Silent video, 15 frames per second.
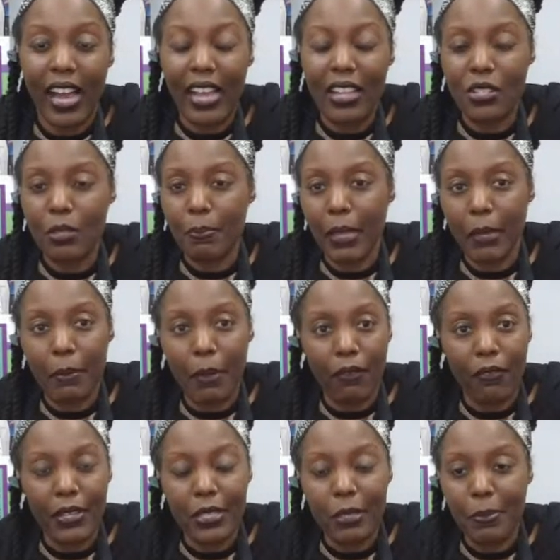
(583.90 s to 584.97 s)
I just make my
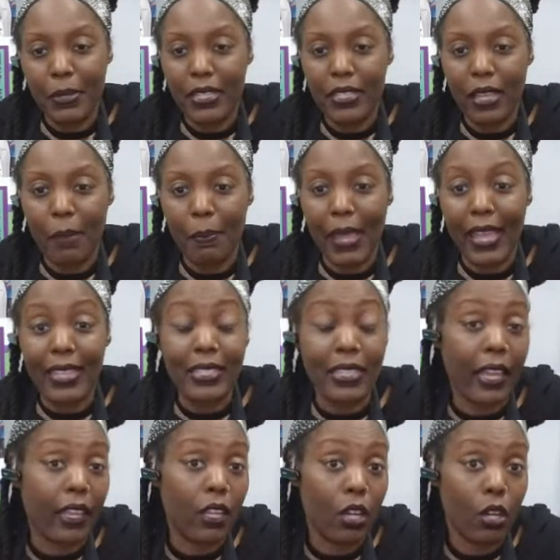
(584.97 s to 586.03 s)
recipes up as
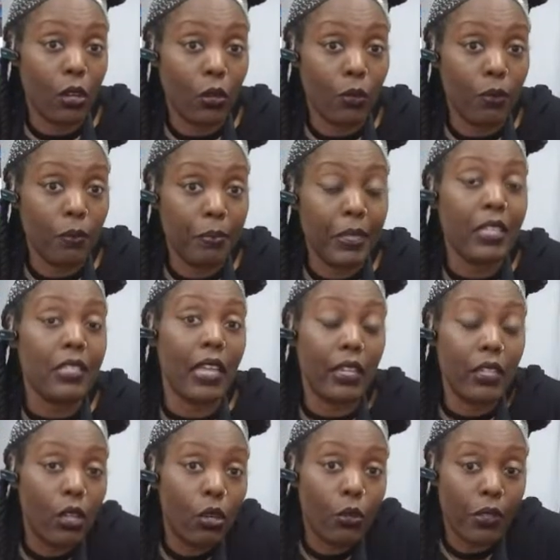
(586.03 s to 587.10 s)
I go because I
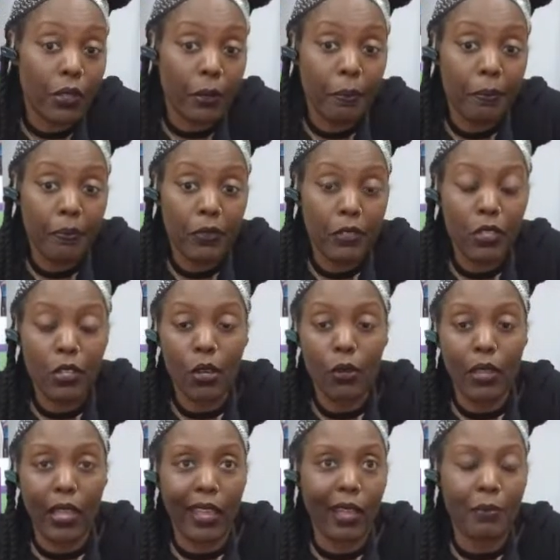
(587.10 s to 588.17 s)
know them, you know,
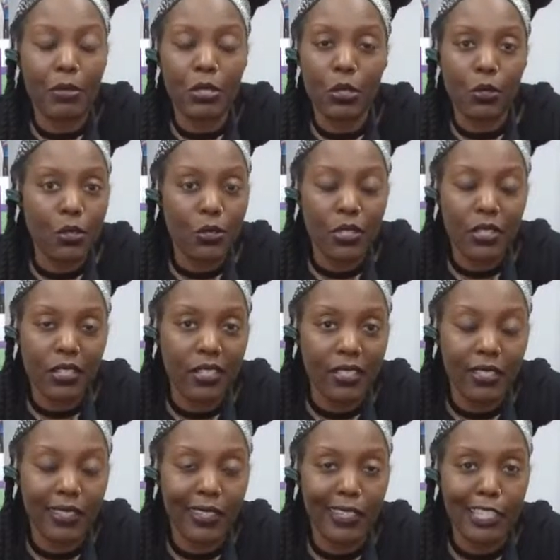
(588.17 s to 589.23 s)
like I'm so used to
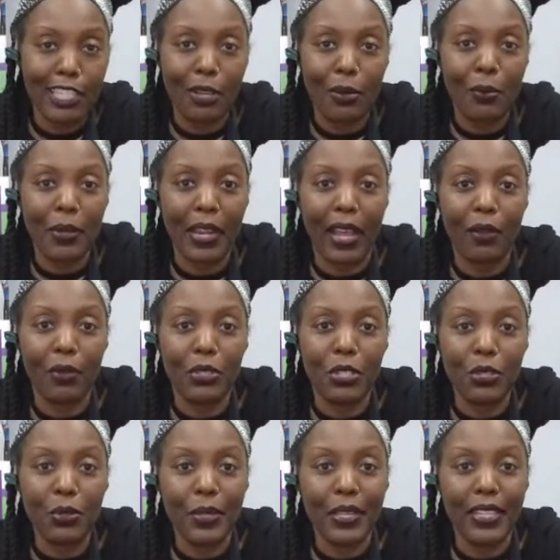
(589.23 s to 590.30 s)
cooking. So what I'll
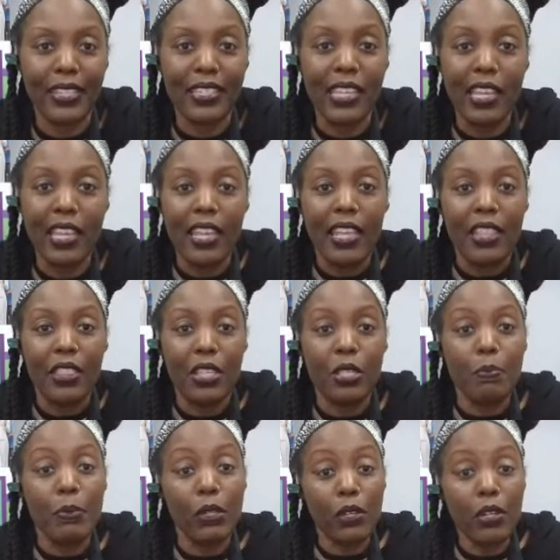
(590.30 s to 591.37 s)
do is
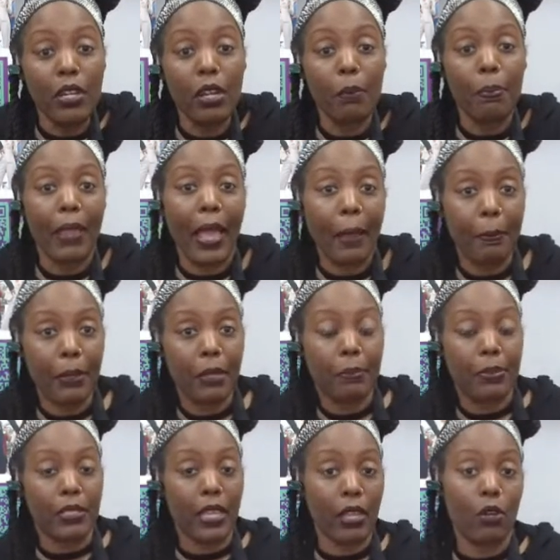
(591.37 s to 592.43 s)
this Millionaire Black Bean
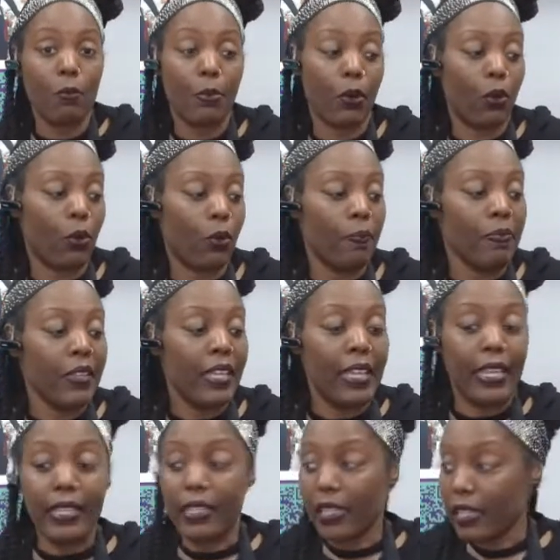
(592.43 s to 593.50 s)
Potato Bowl,
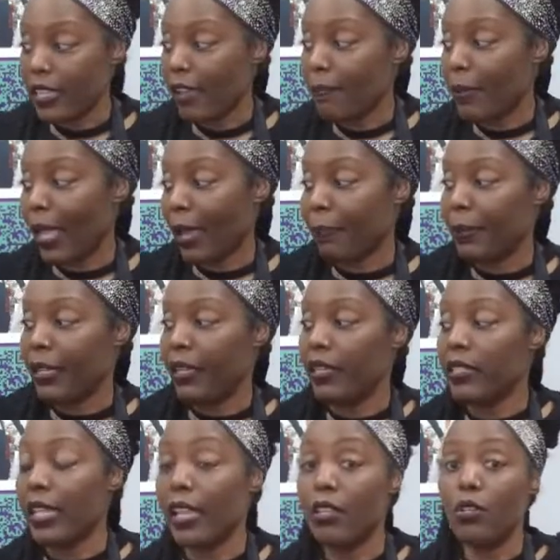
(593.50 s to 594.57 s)
it does have black
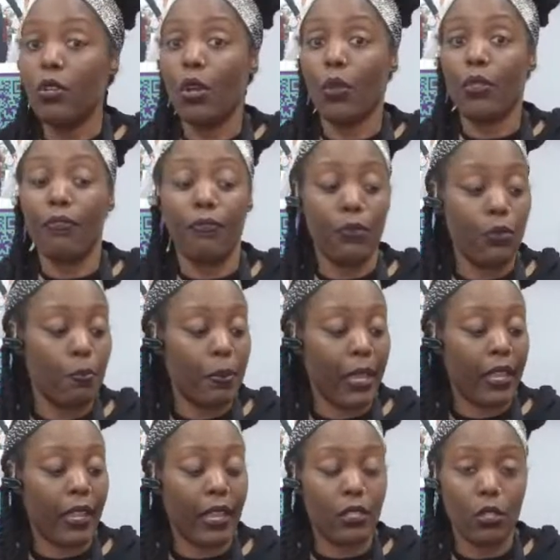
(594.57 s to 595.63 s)
beans. And you know, the food
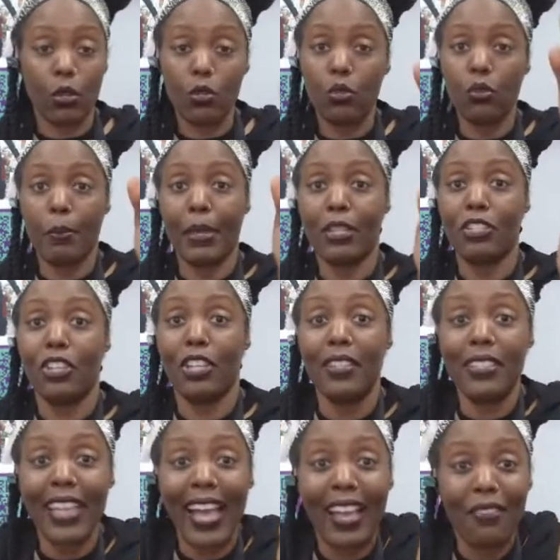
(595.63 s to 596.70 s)
bank, I told you I'm at
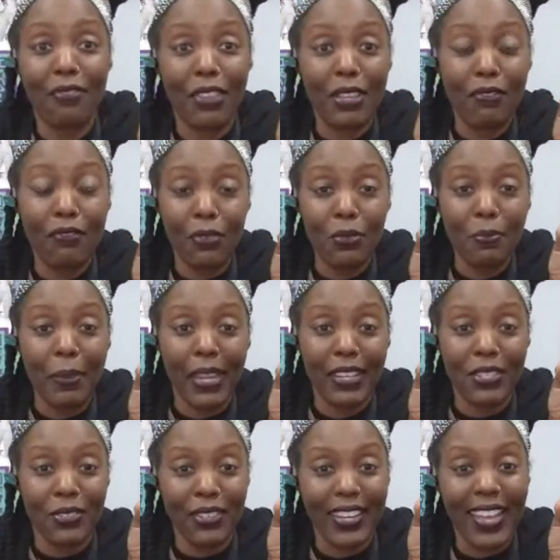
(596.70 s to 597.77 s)
Jeanna's iFeed food
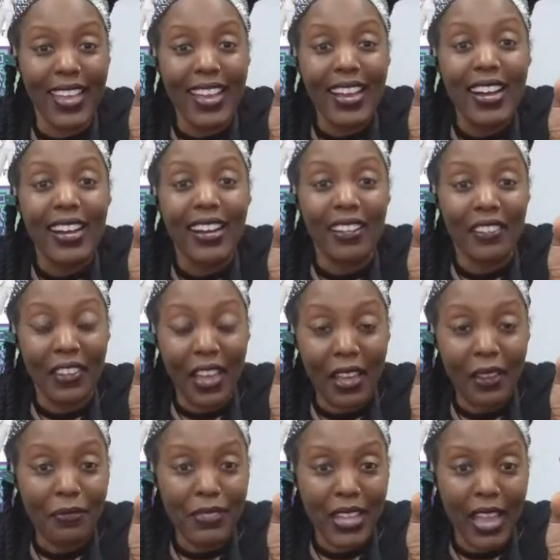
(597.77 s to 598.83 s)
pantry. a
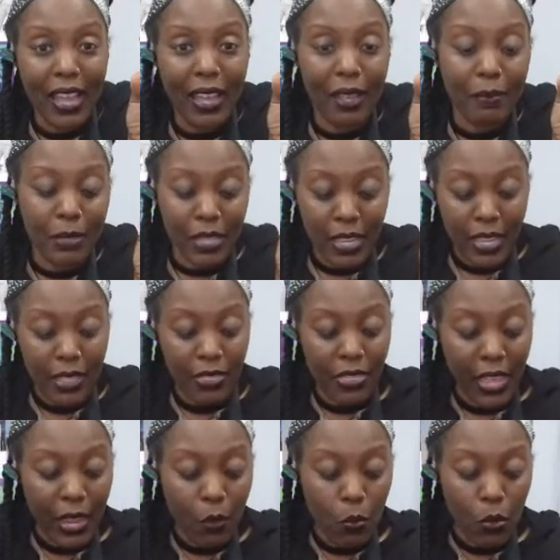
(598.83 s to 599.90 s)
lot of times
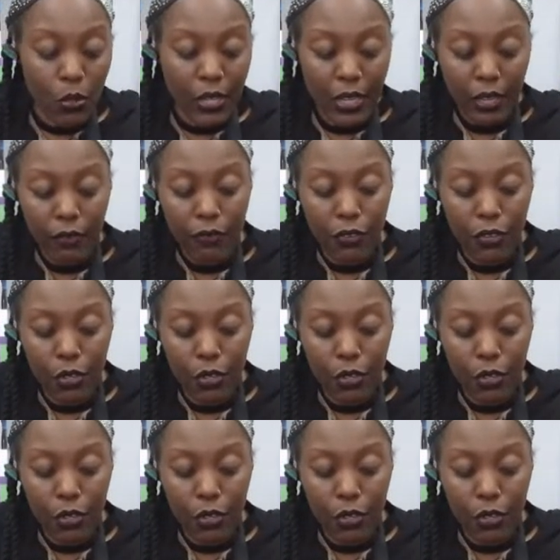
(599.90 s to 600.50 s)
they will give